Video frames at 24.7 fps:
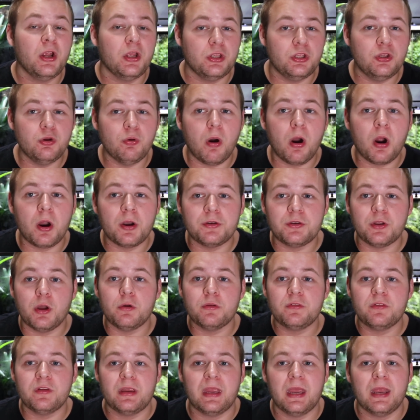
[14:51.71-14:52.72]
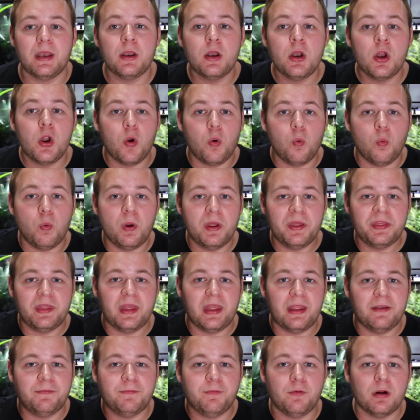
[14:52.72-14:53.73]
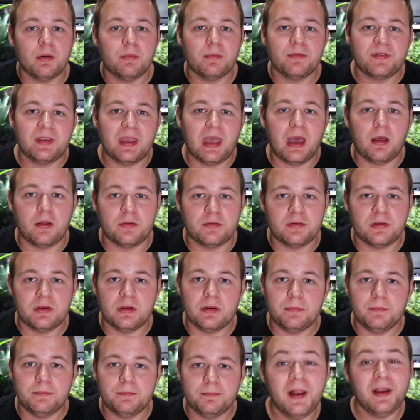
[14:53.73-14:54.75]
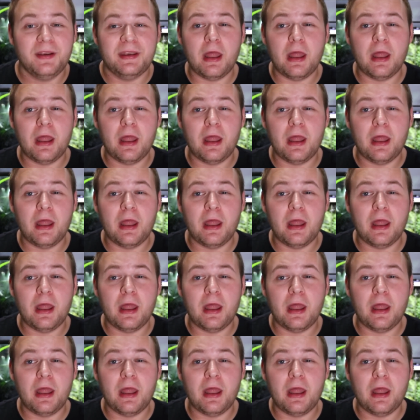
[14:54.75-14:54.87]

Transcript: you are dosing it with a form of calcium.